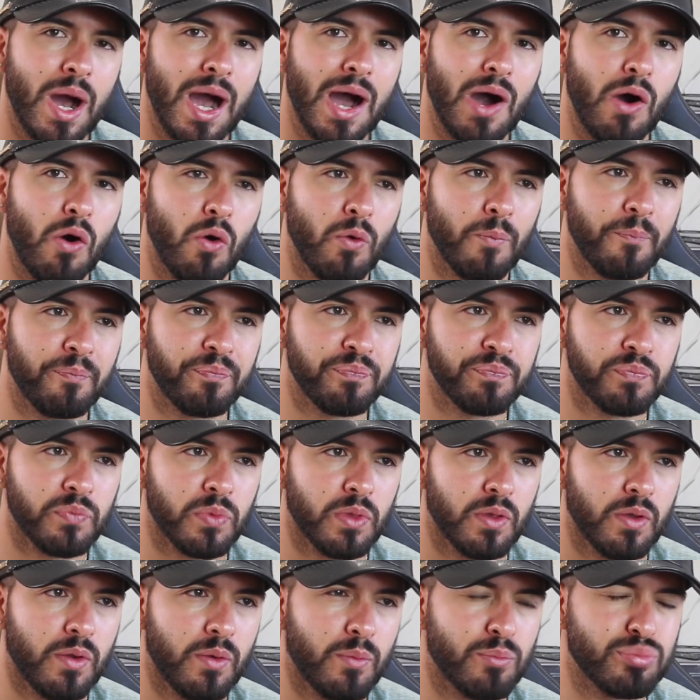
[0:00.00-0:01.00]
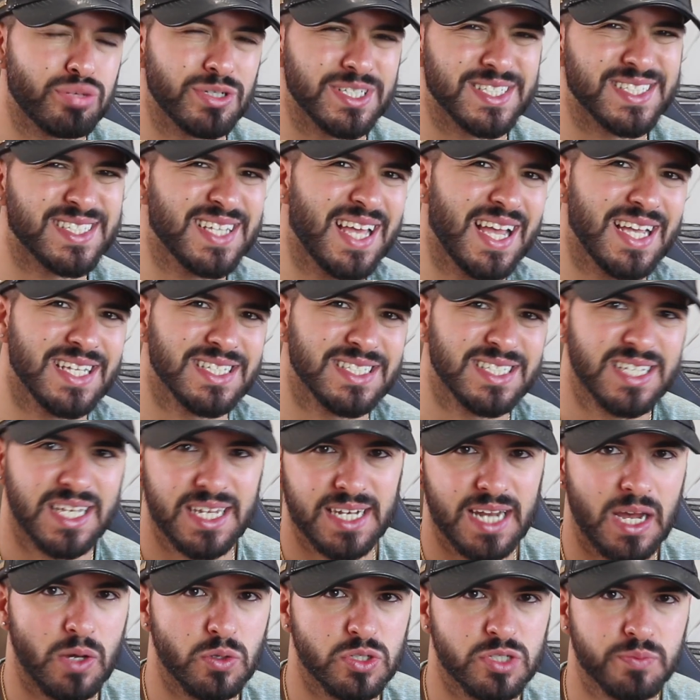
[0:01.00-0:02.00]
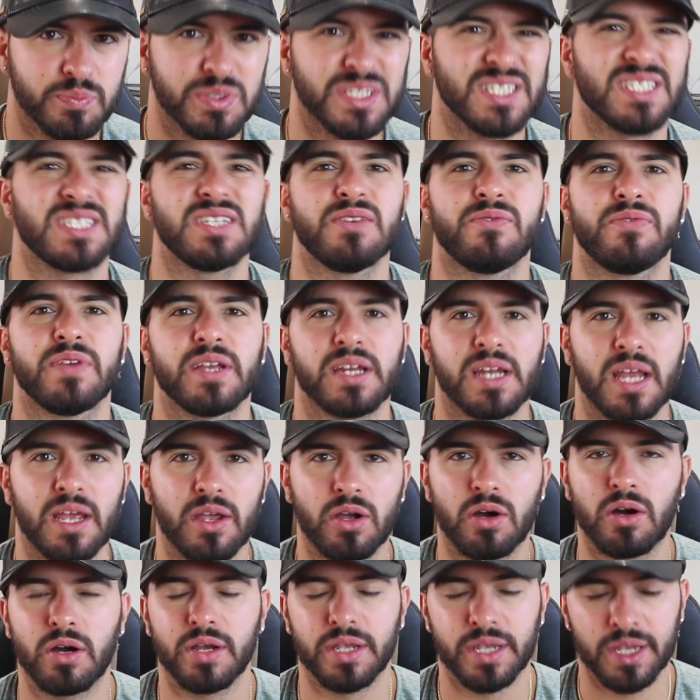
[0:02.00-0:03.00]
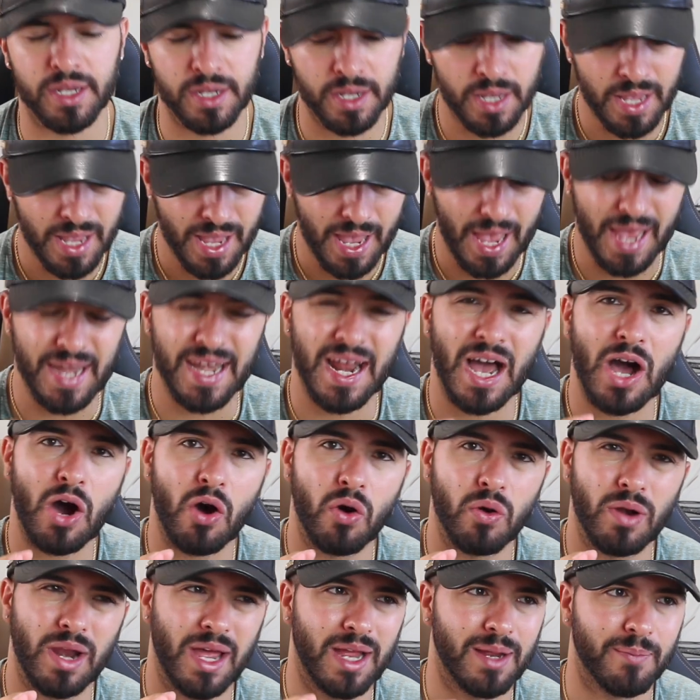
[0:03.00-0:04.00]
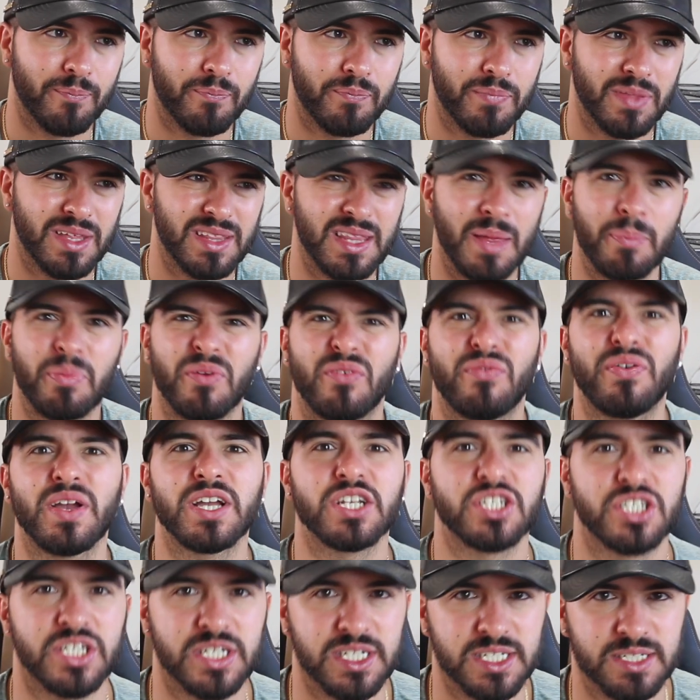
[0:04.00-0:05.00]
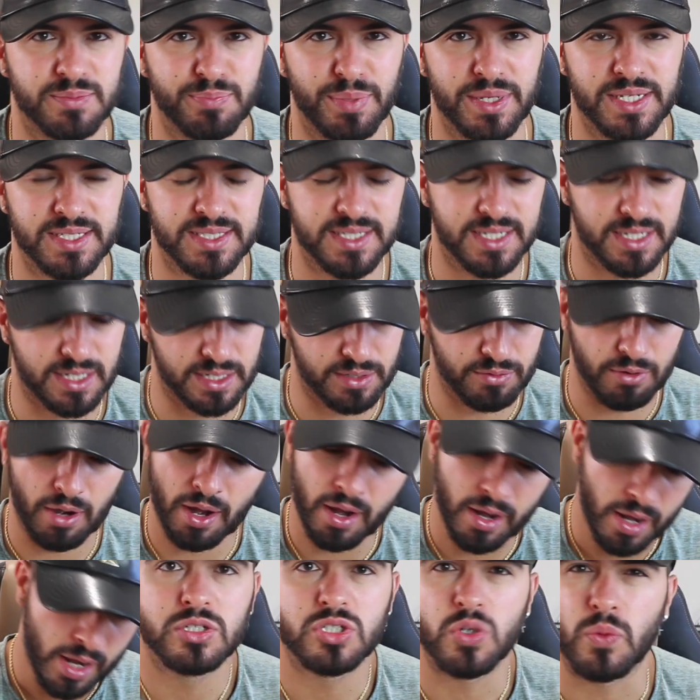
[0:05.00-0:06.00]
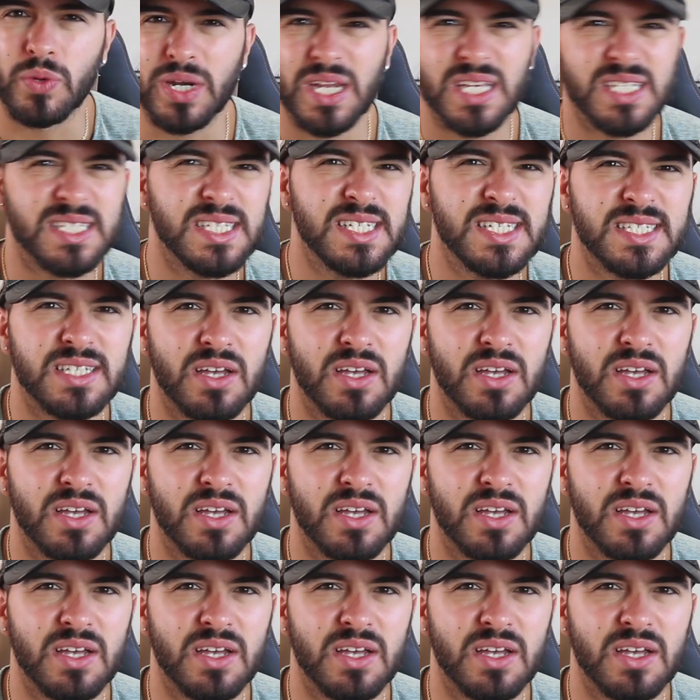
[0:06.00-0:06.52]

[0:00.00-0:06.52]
how precise and how specific they are, yeah, and how like their perfectionist basically, right? So when I see